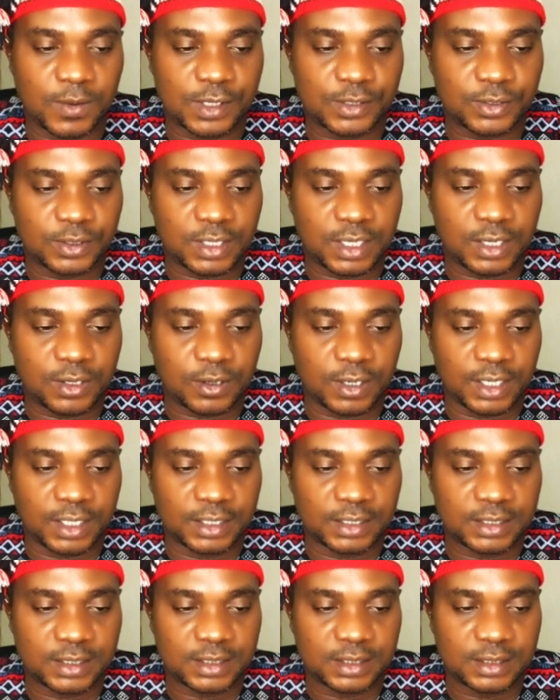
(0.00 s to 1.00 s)
Once you click on
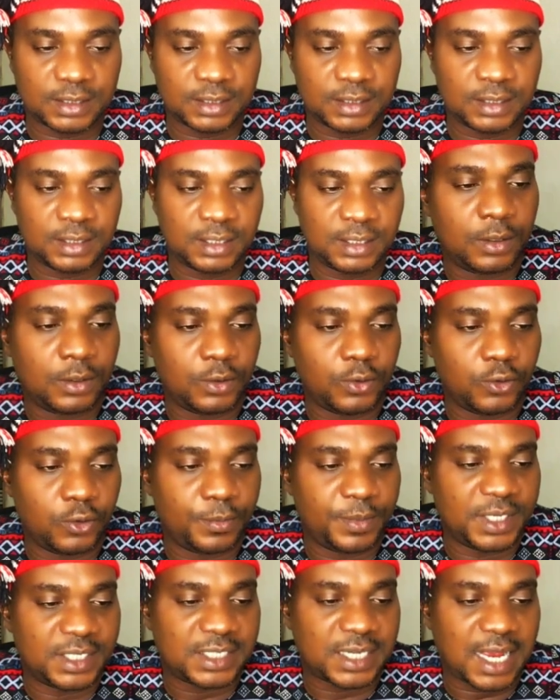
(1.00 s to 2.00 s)
it,
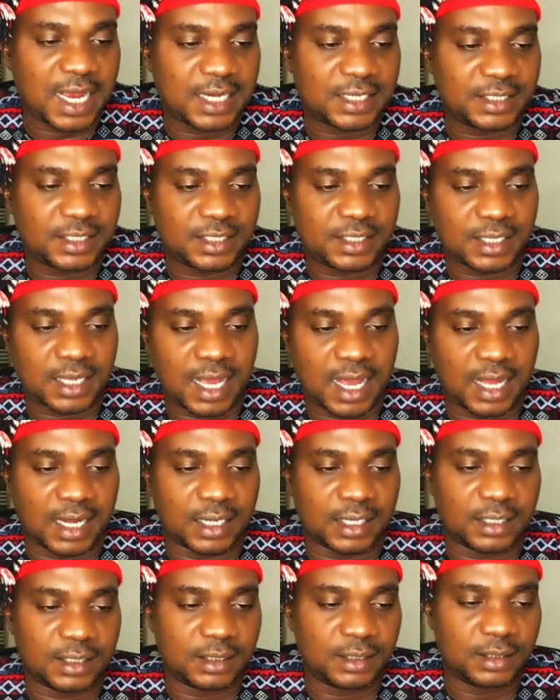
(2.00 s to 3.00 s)
you'll be charged
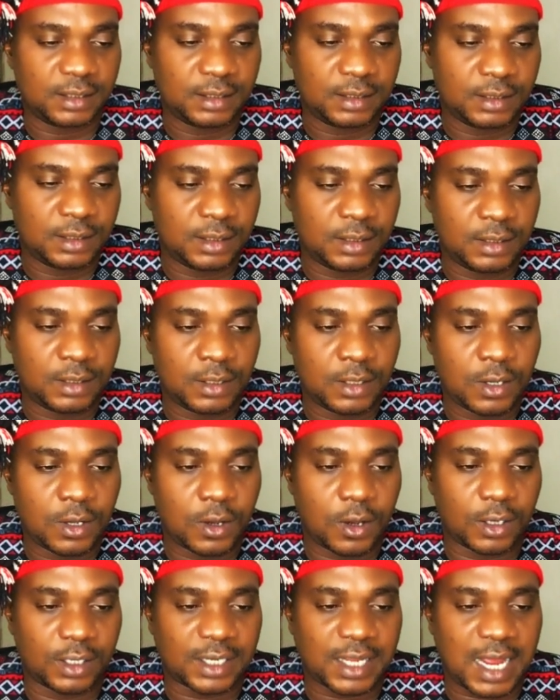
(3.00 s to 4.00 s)
an
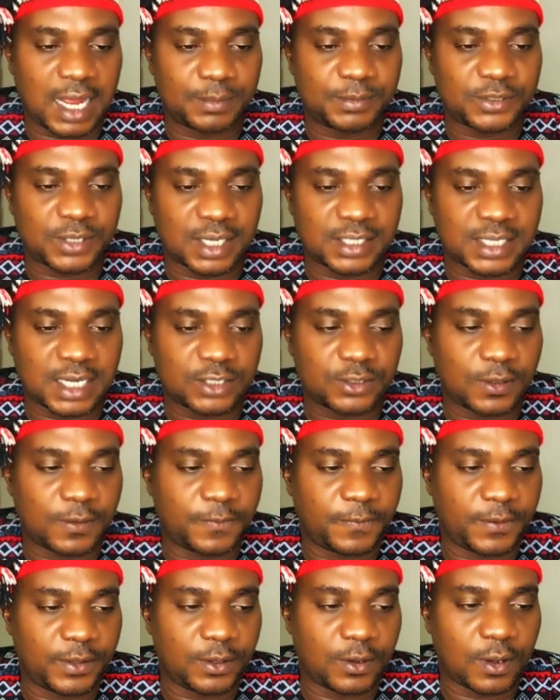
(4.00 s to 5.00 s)
on uncapped
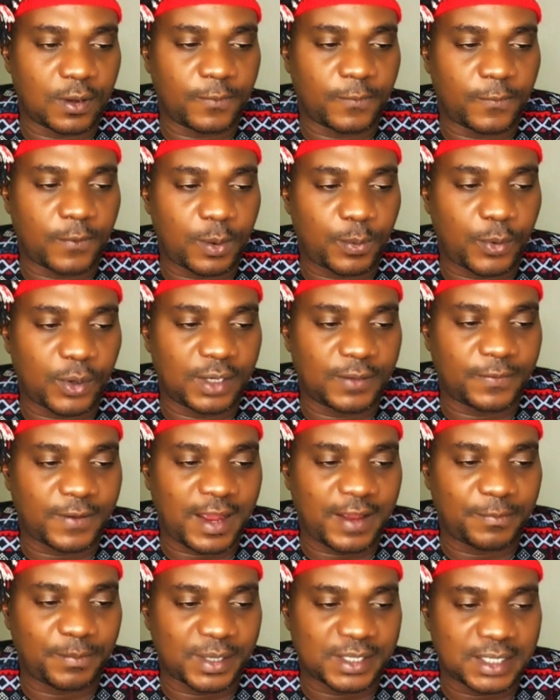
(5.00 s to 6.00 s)
transaction fee of
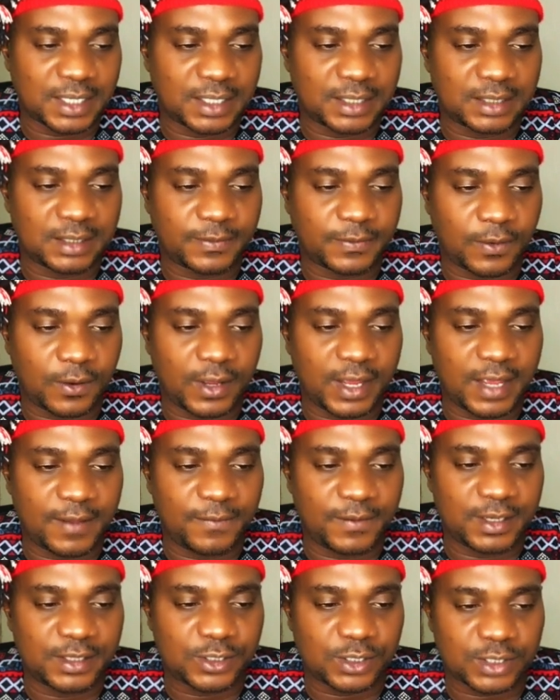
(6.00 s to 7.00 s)
4.5% for
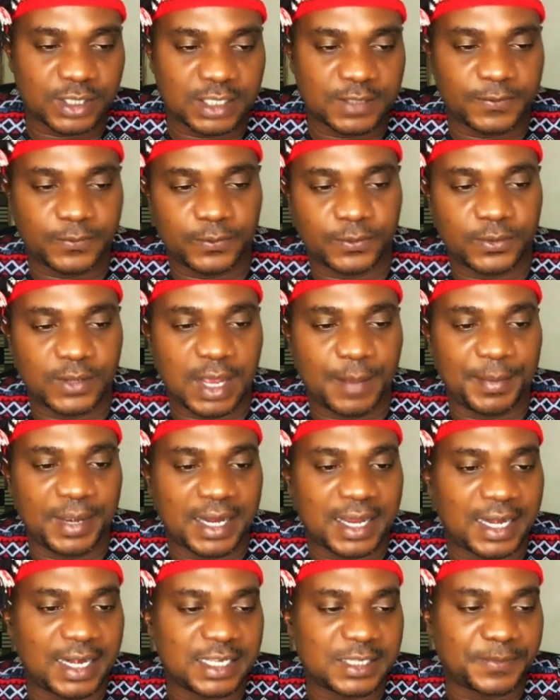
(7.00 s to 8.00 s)
every successful
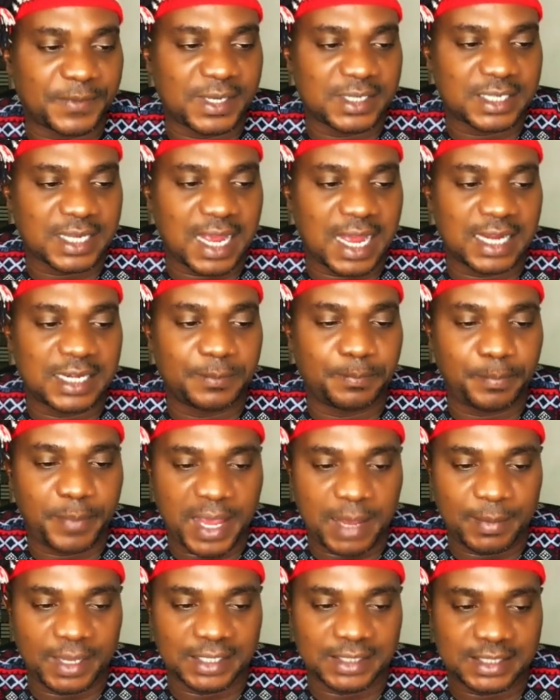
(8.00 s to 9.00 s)
American Express card
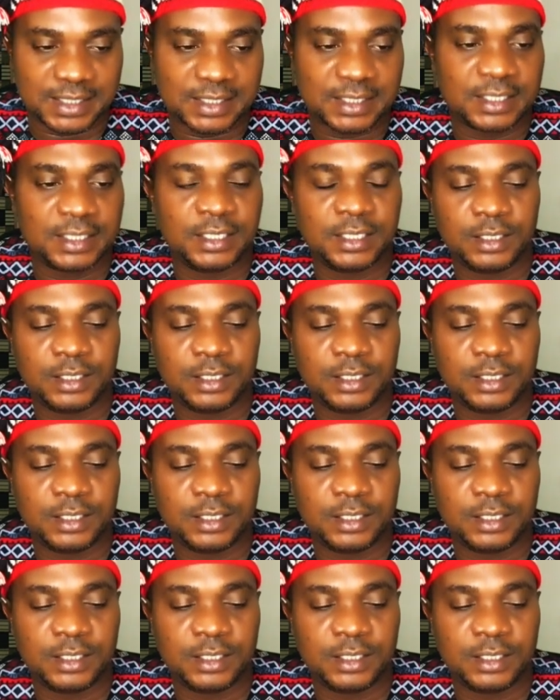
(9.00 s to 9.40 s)
payment.